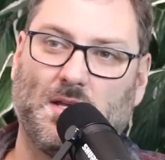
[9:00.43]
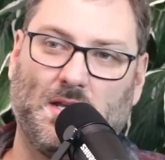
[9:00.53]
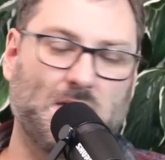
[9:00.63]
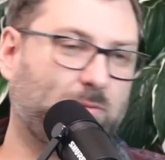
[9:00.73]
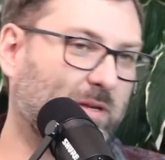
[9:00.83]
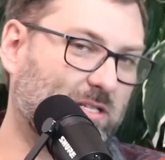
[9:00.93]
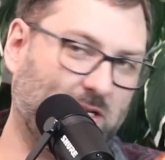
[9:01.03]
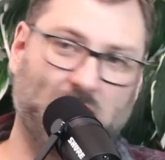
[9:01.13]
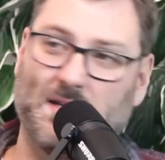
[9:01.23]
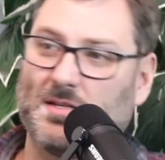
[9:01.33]
a pizza,
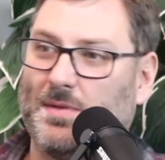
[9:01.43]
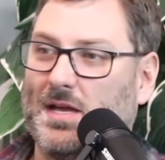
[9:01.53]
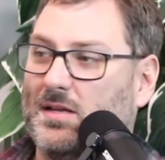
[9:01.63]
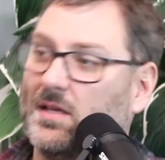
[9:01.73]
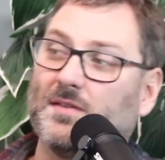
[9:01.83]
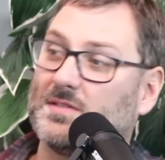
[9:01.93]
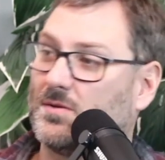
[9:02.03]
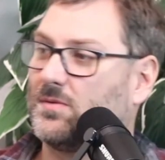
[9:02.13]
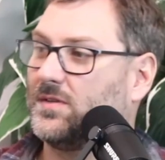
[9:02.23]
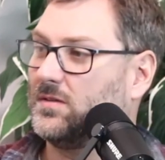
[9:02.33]
he takes a bite, and he gives it
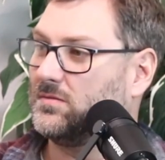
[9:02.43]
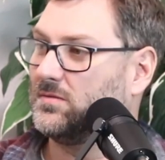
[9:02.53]
a review.